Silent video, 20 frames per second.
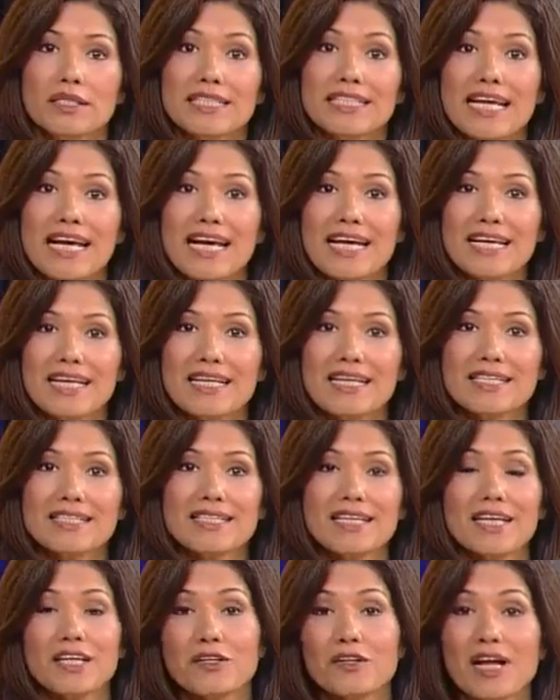Today
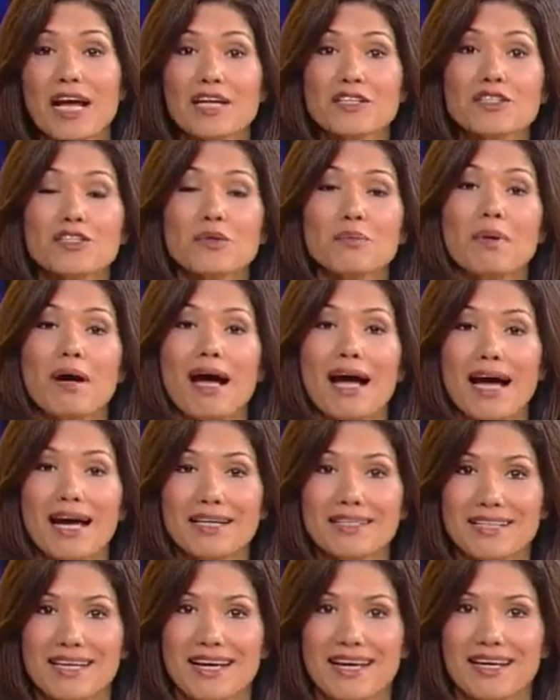is International
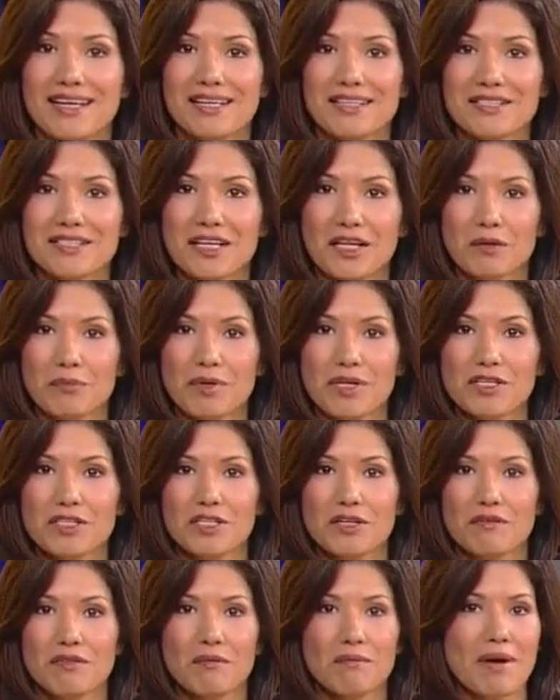Pi Day, a
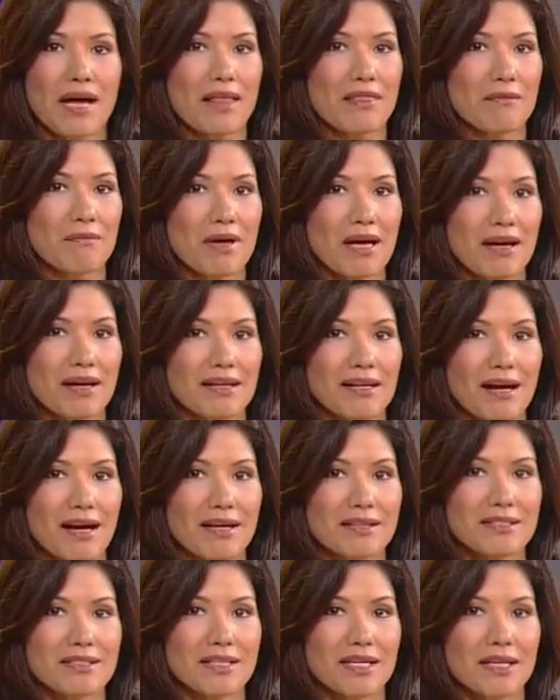celebration of the mathematic
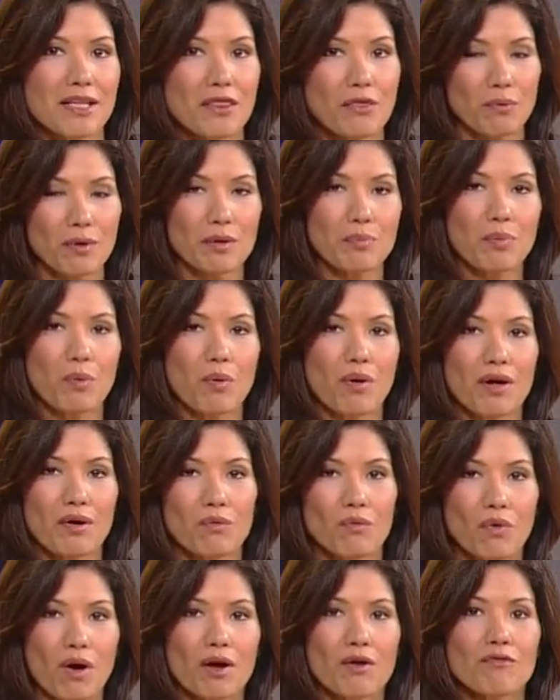constant three
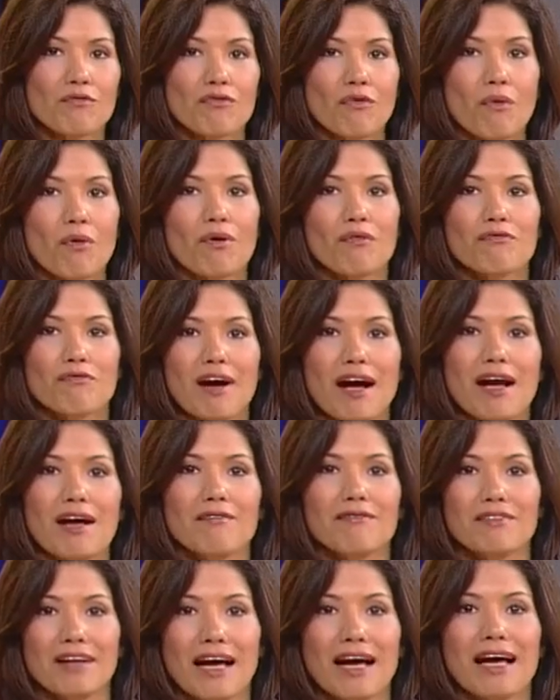point one four
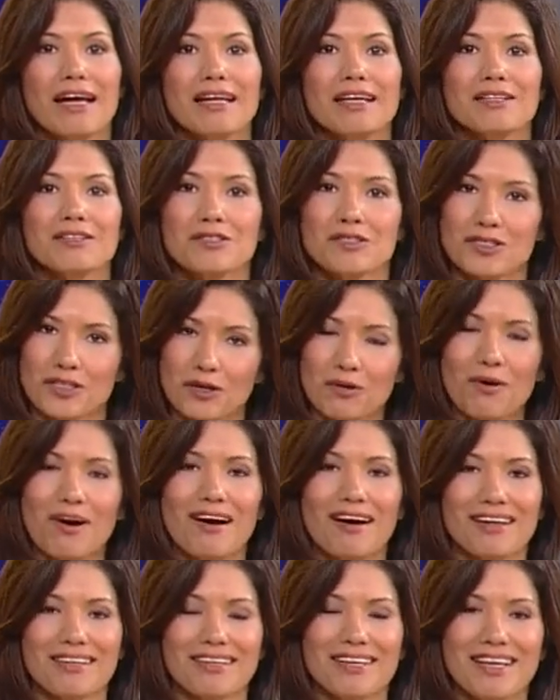five nine and so
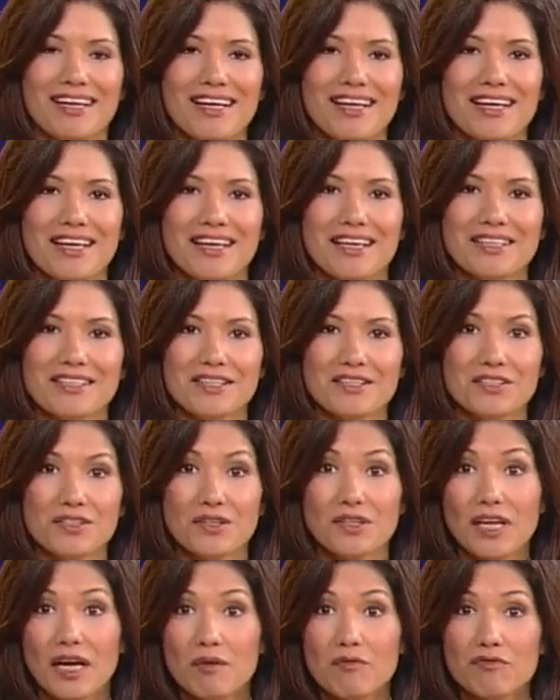on. It's the
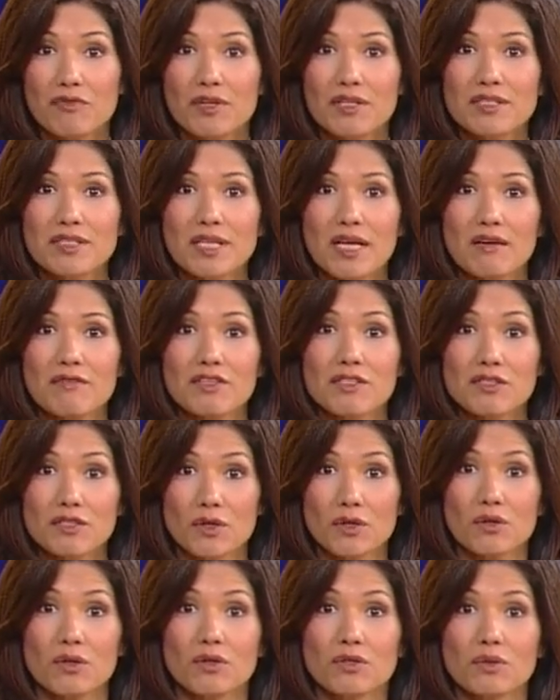circumference of a
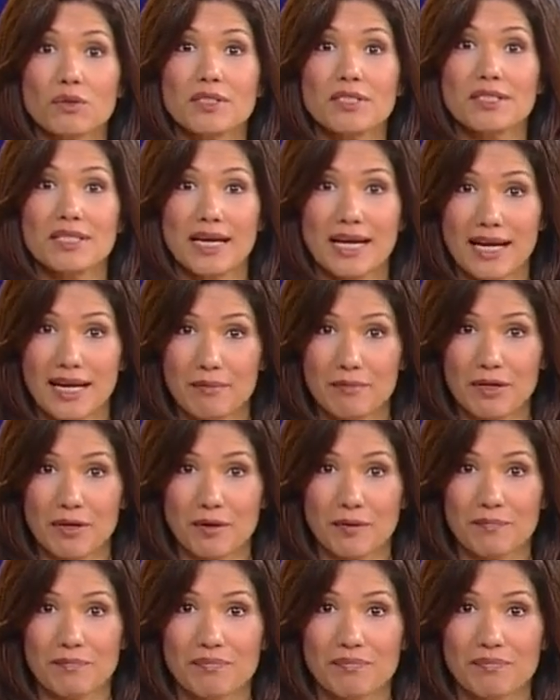circle to its diameter.